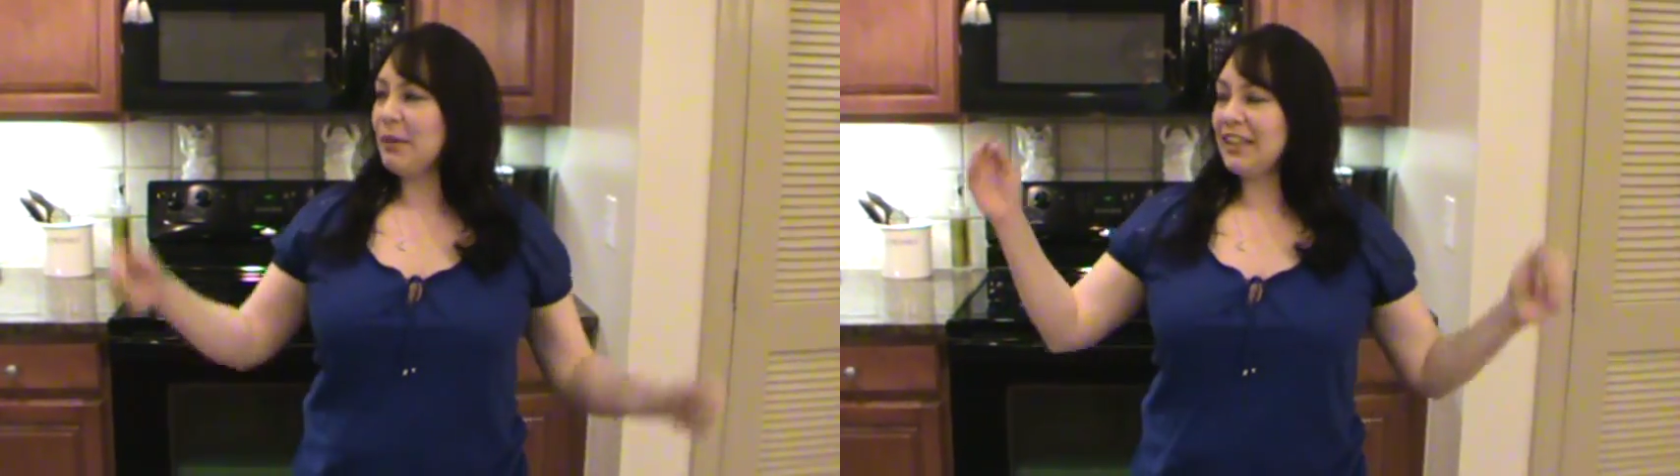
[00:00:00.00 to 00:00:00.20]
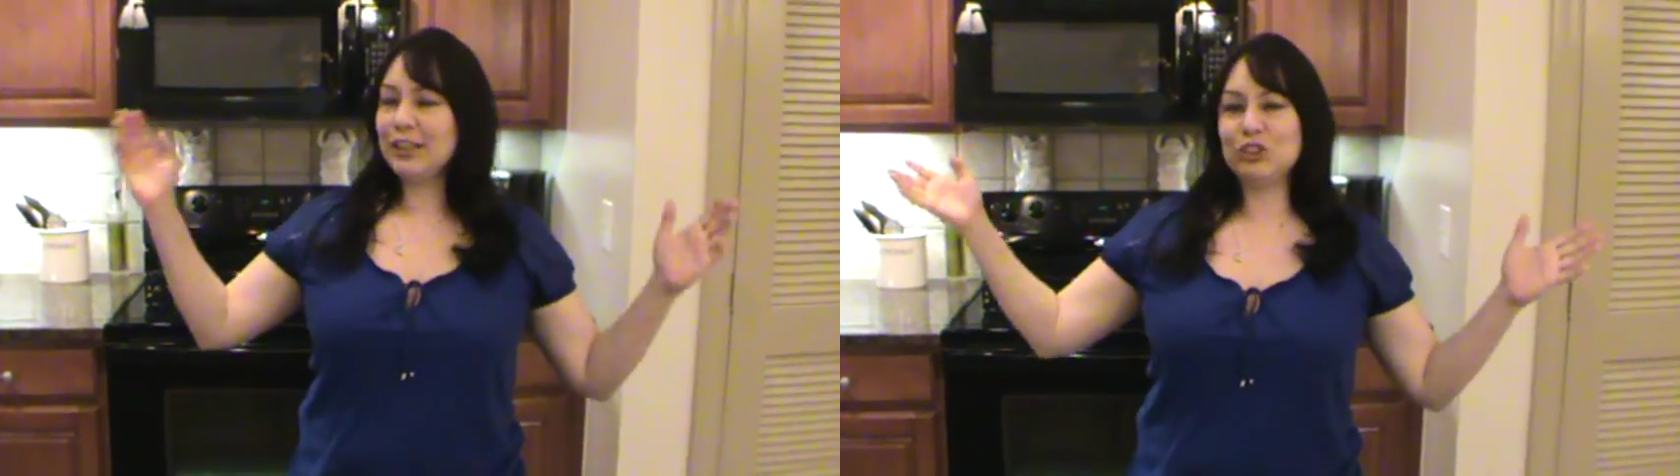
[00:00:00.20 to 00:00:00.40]

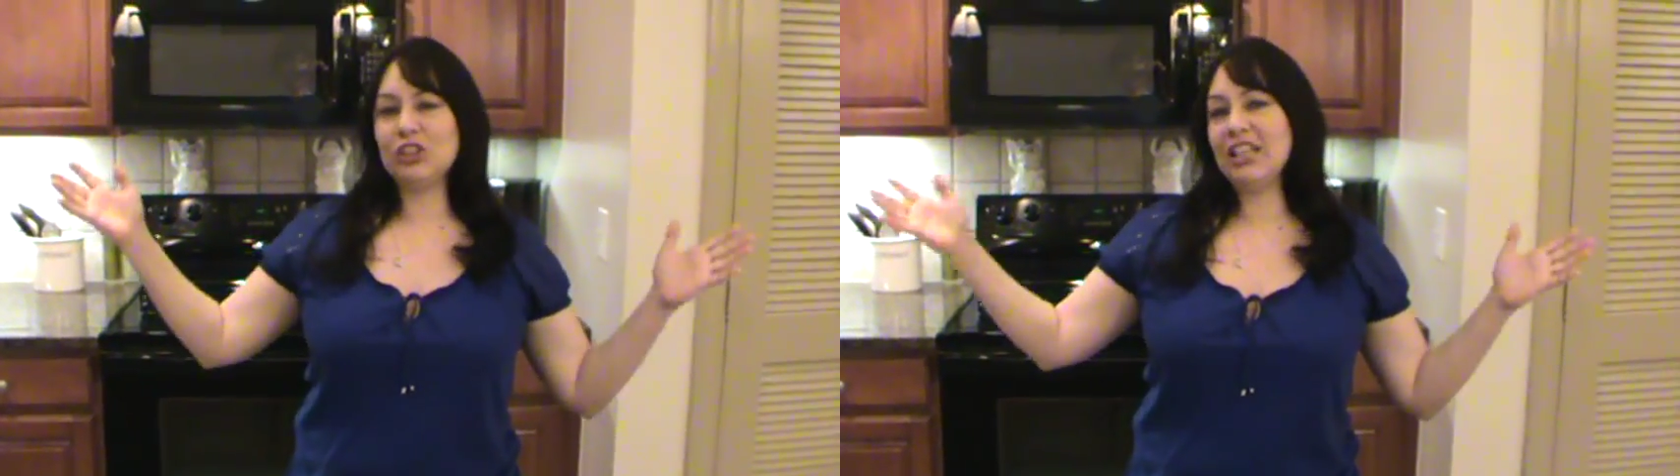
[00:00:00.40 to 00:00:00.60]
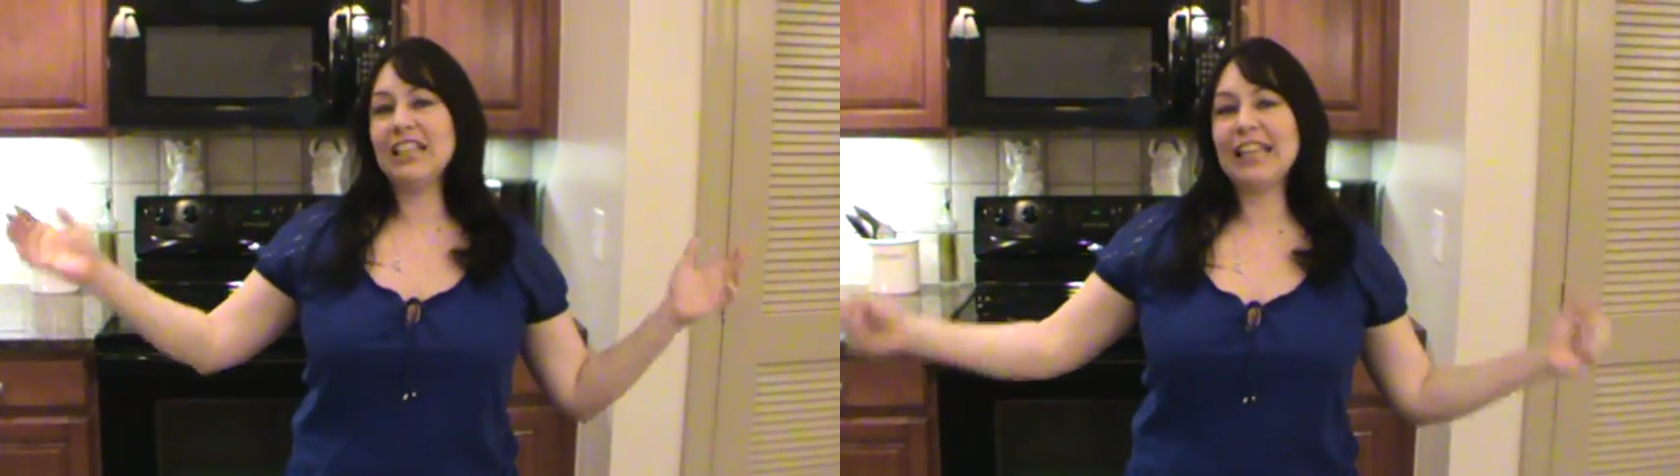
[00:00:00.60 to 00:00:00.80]
my
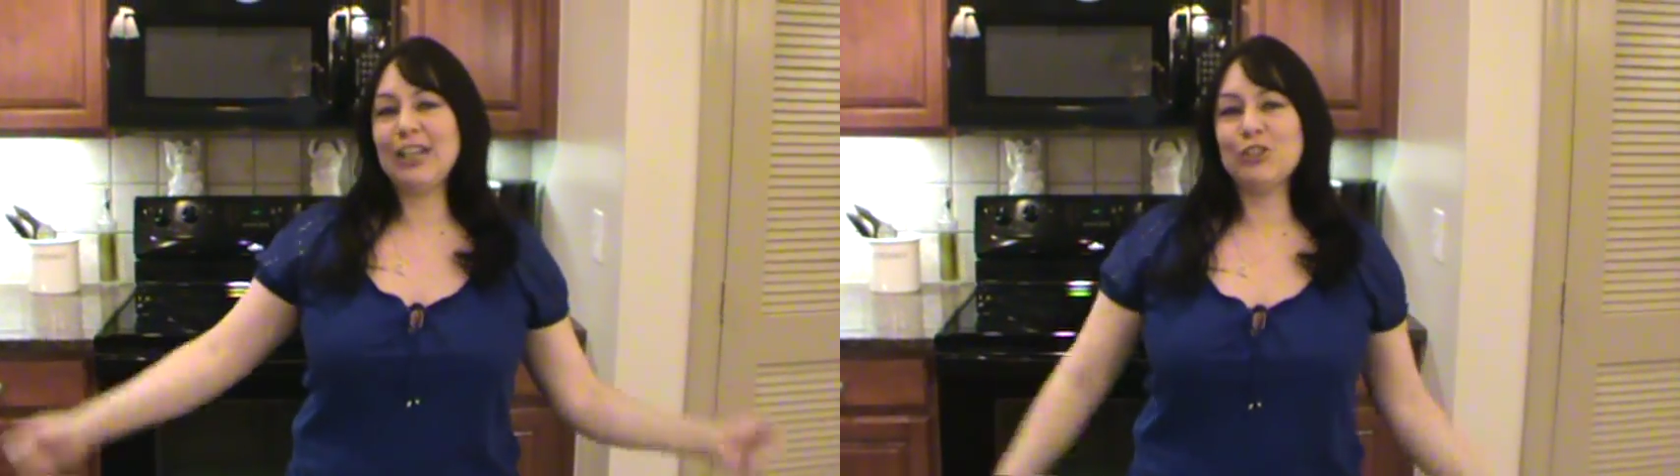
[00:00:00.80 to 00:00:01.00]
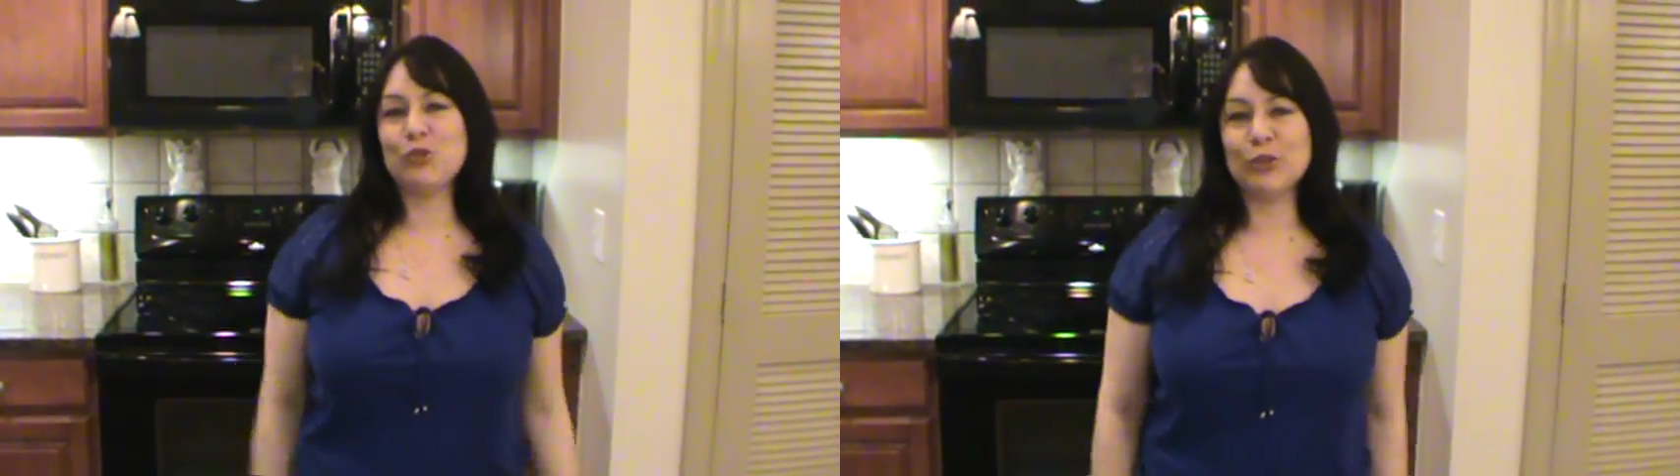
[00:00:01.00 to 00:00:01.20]
kitchen in
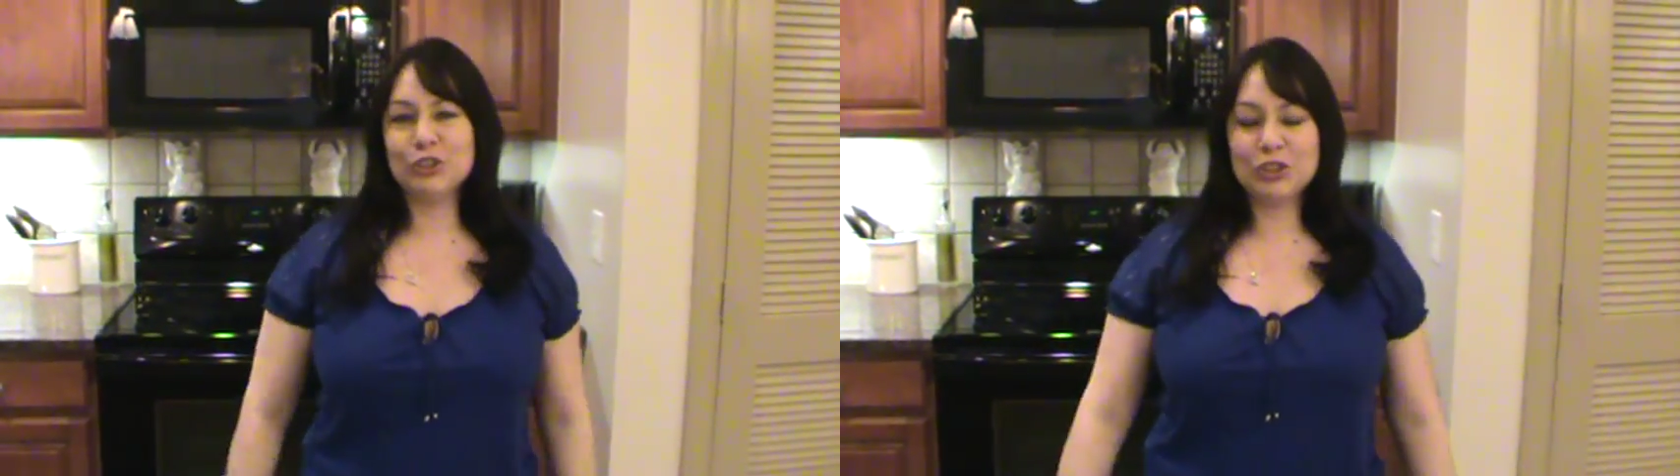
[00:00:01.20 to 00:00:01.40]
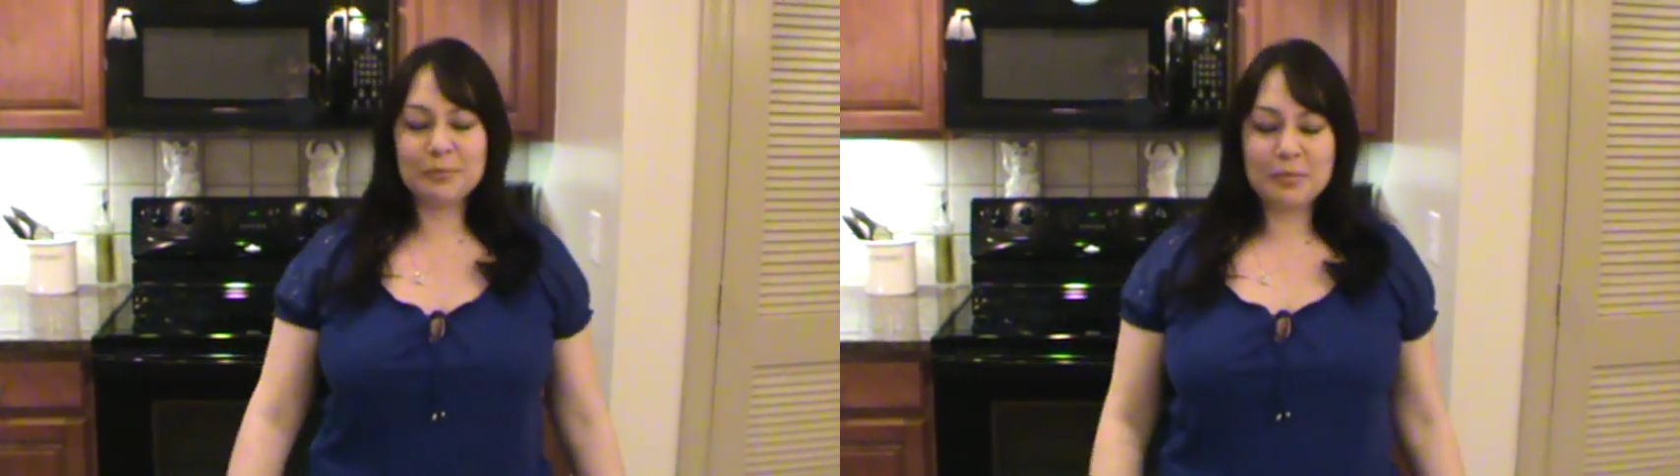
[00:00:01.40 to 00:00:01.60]
Atlanta,
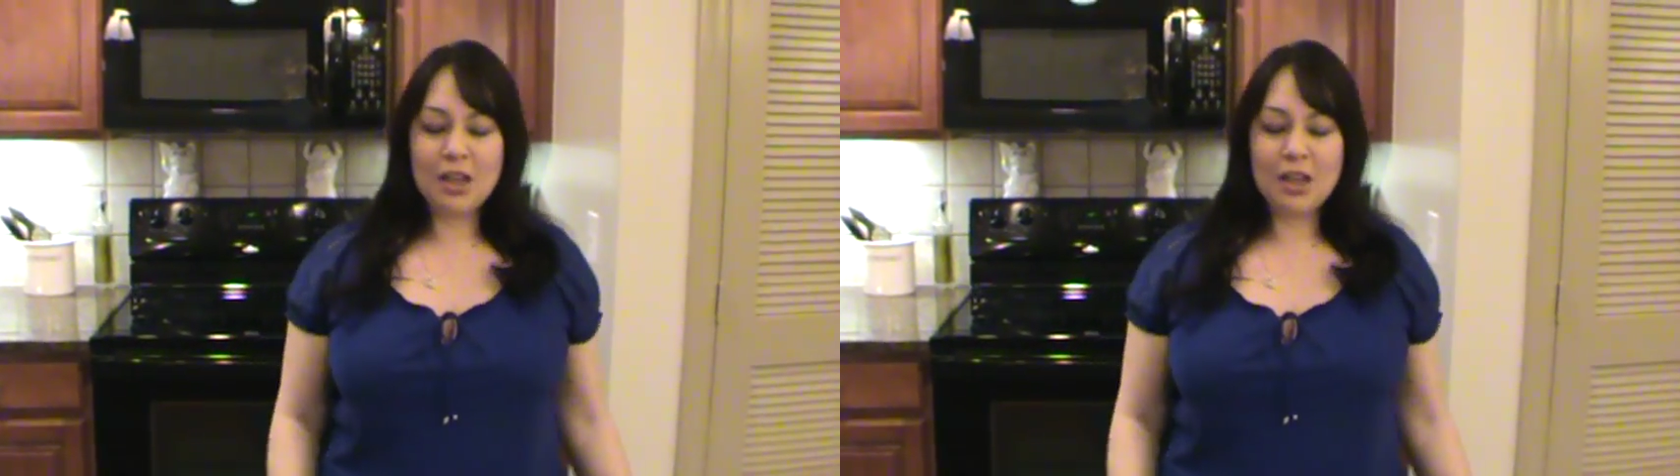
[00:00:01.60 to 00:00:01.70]
Georgia.